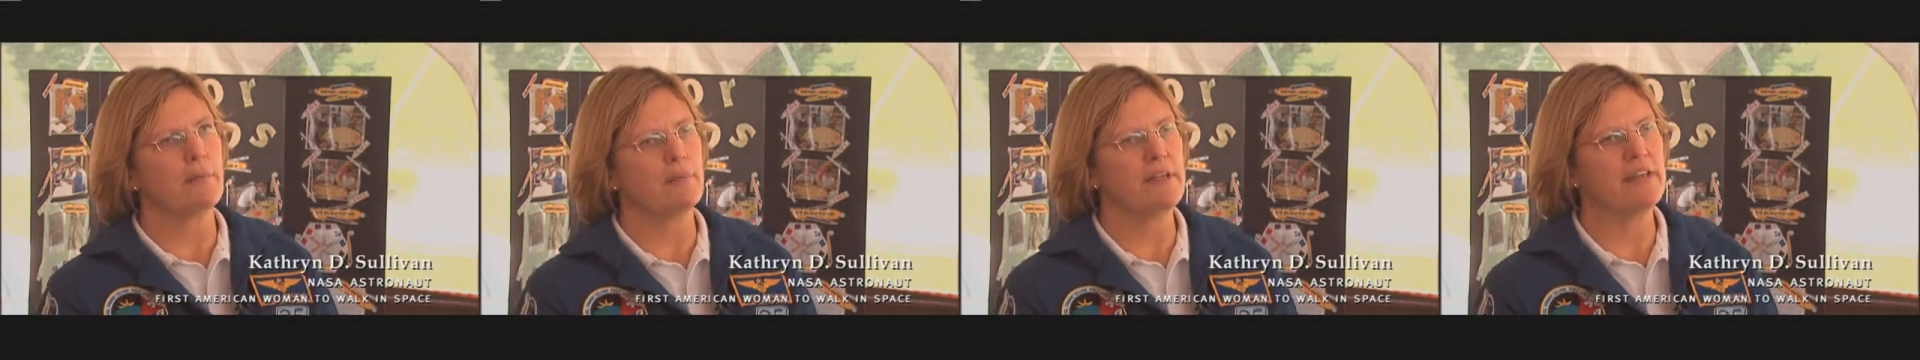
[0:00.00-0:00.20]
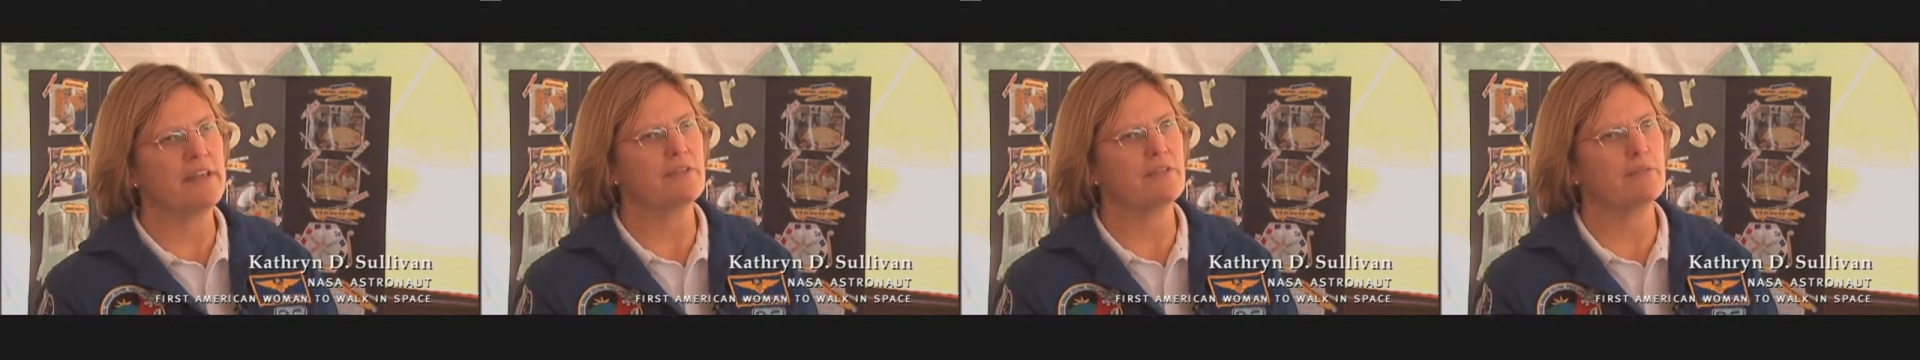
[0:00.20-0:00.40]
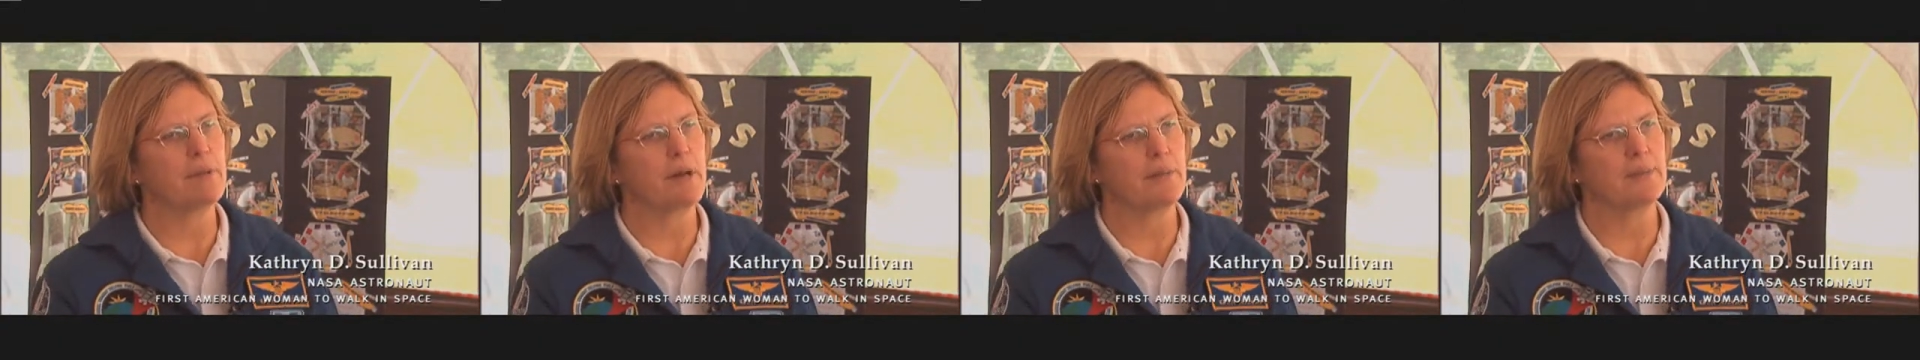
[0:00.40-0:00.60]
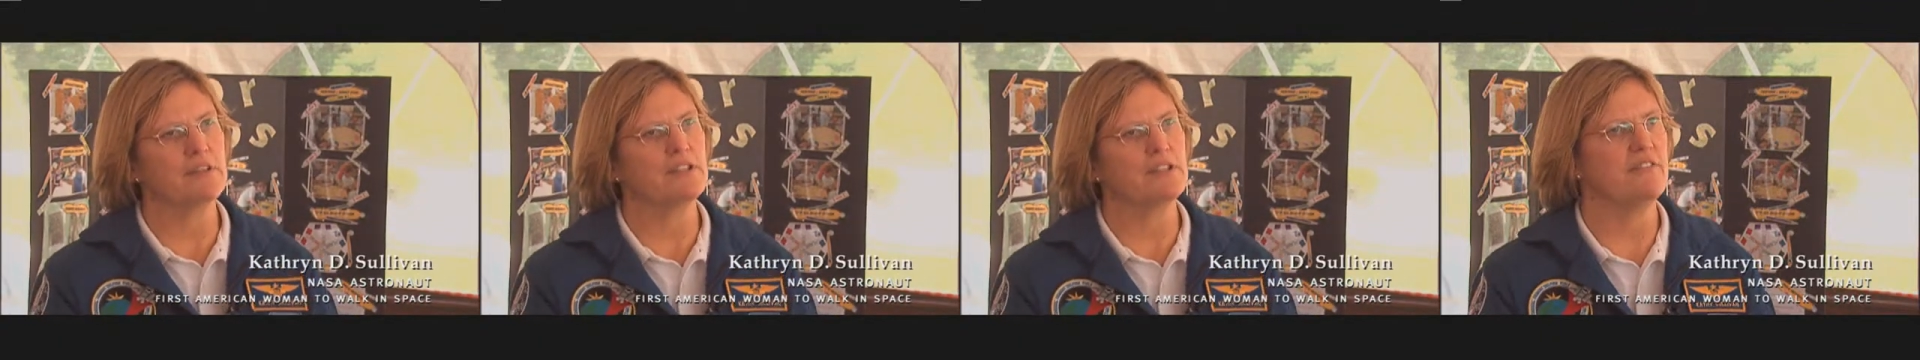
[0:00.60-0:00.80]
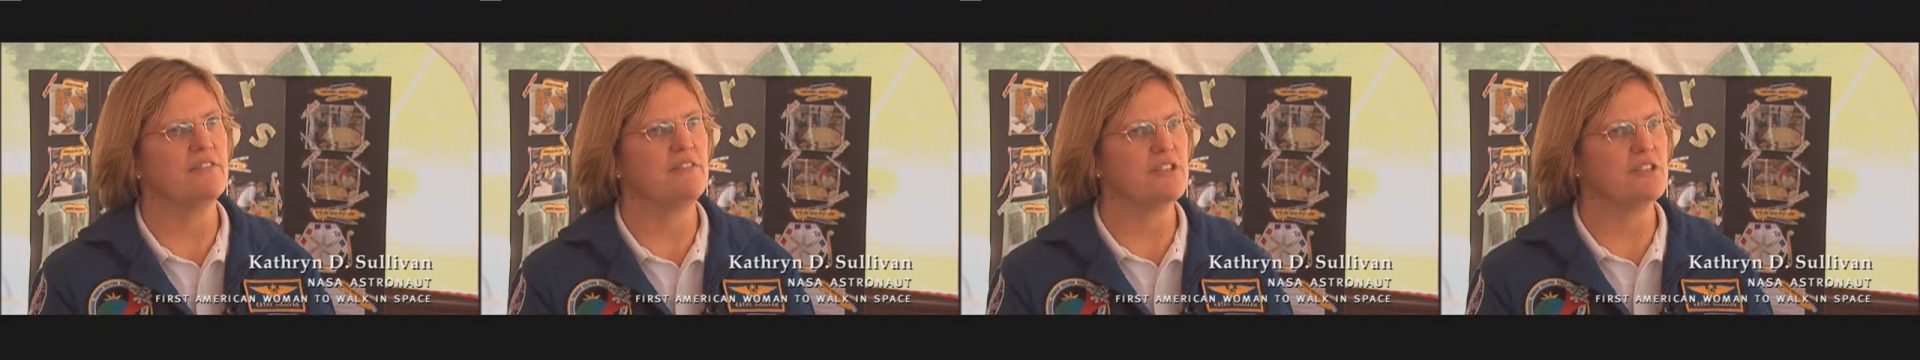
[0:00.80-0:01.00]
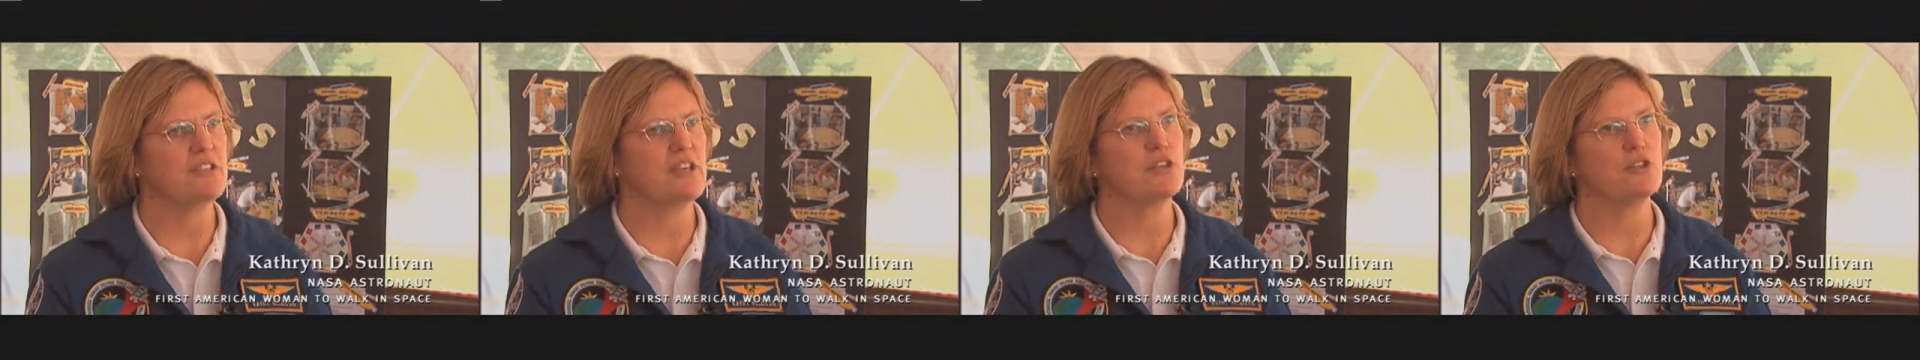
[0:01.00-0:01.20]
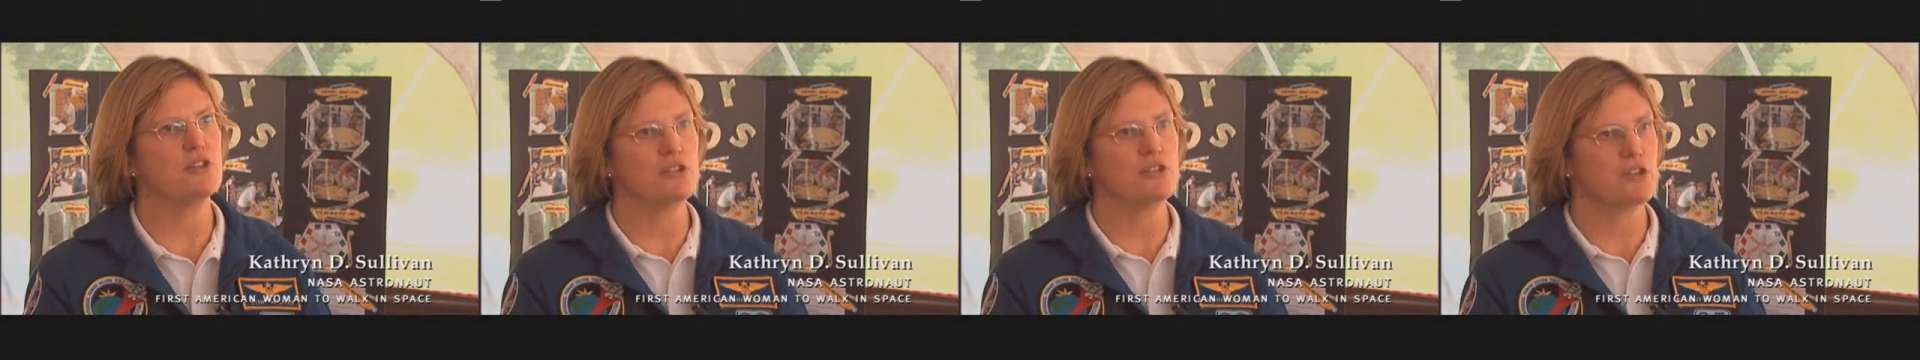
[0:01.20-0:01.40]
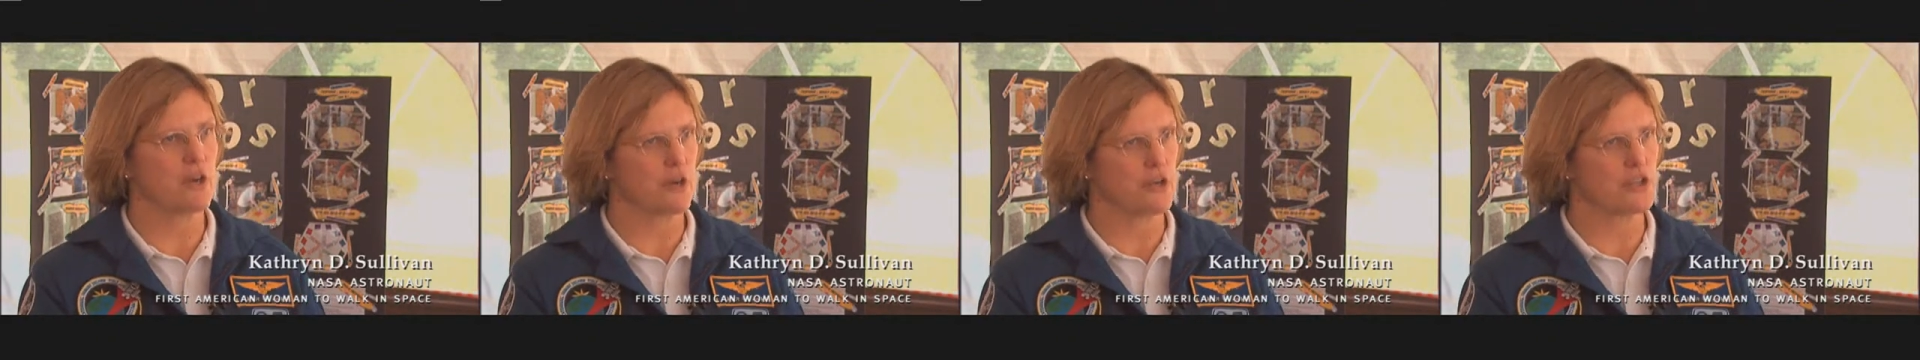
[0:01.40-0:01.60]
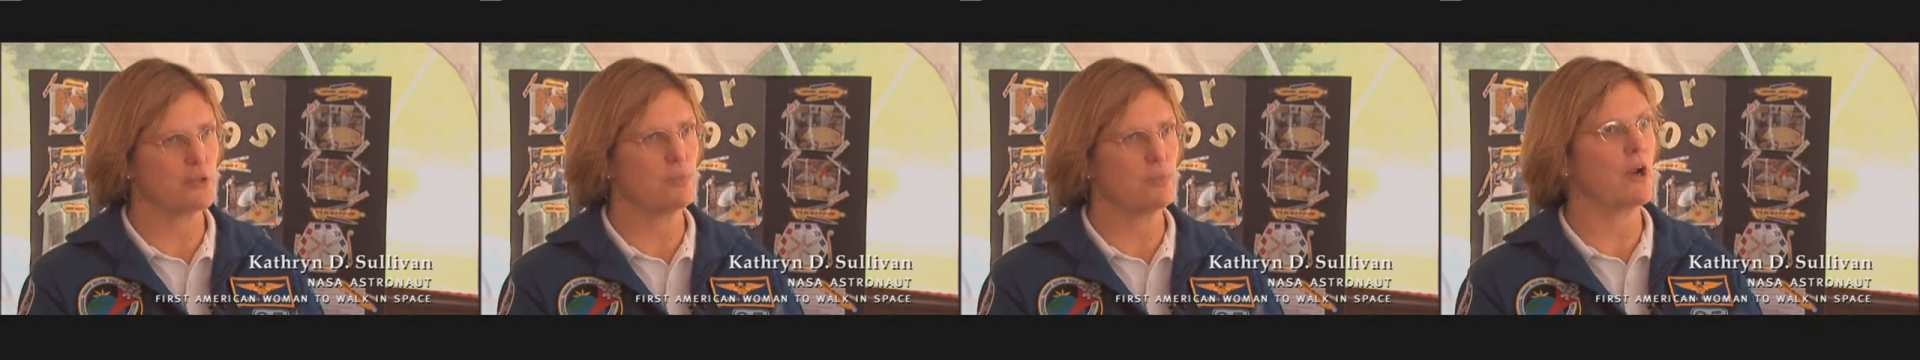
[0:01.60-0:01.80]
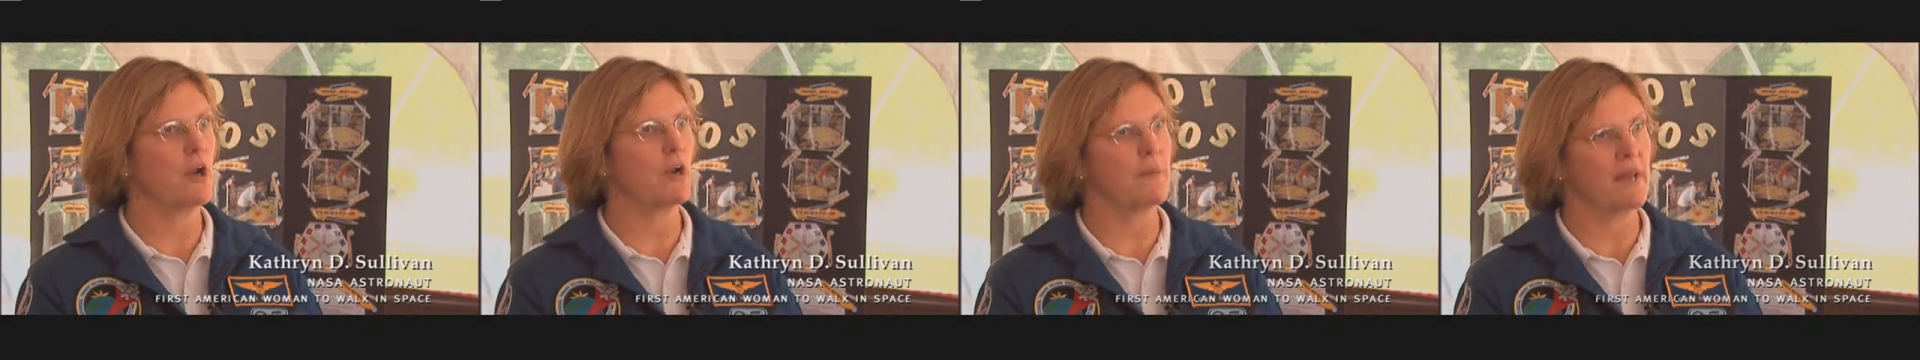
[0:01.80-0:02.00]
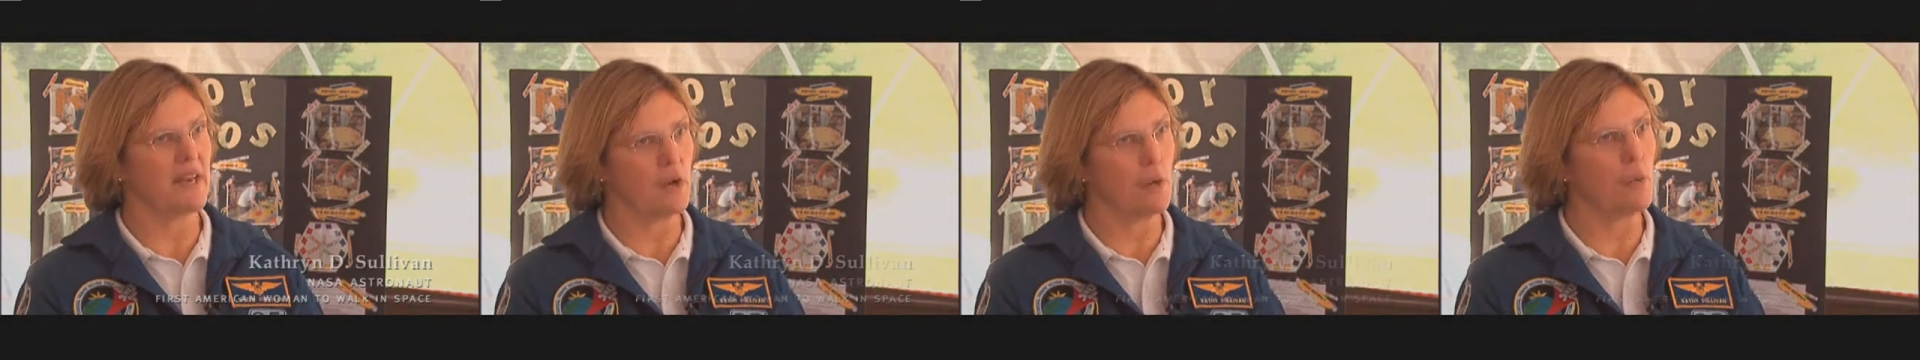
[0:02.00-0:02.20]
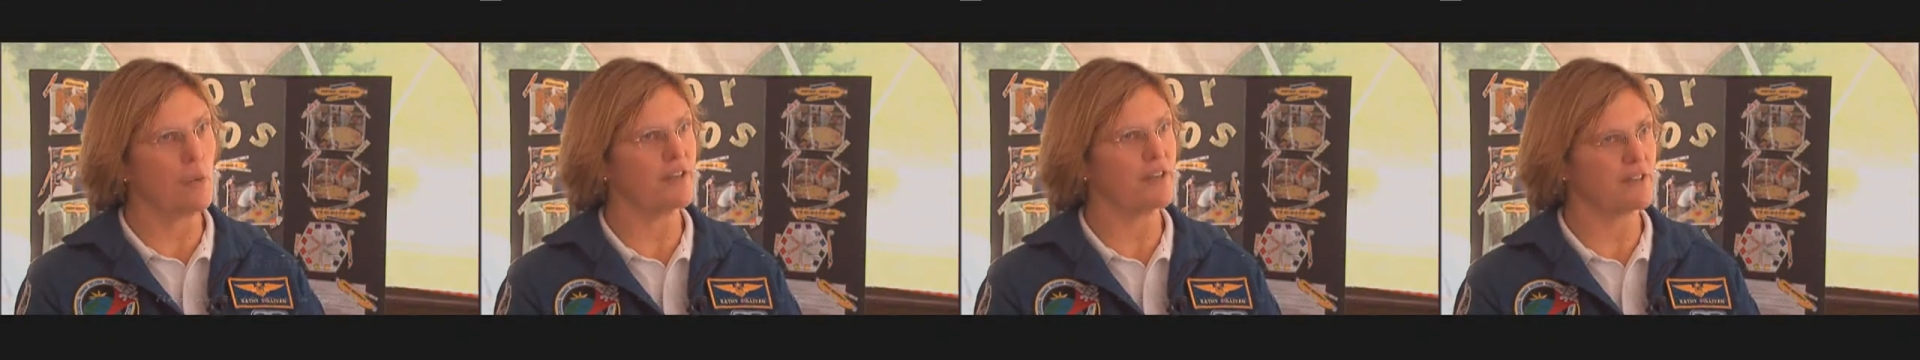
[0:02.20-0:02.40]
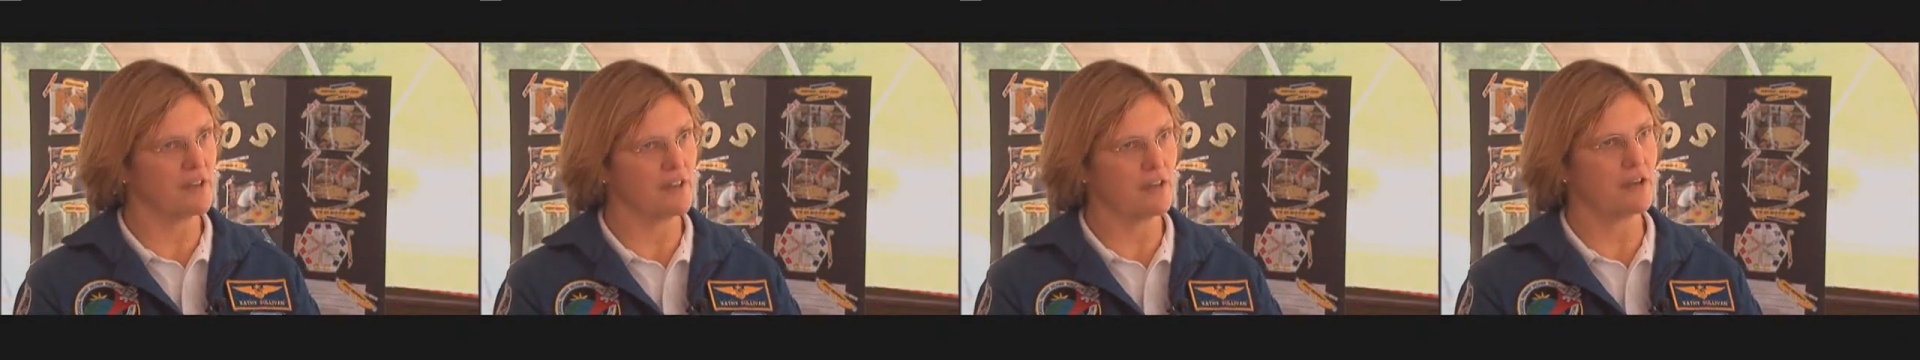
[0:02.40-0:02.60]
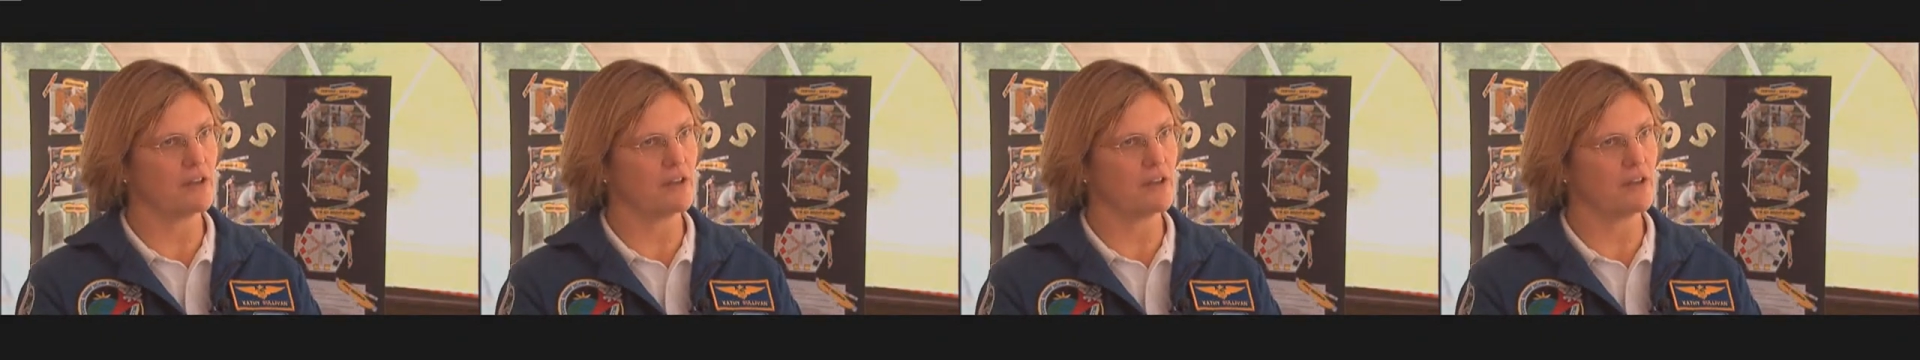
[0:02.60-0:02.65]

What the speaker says: even public TV stations are experimenting with it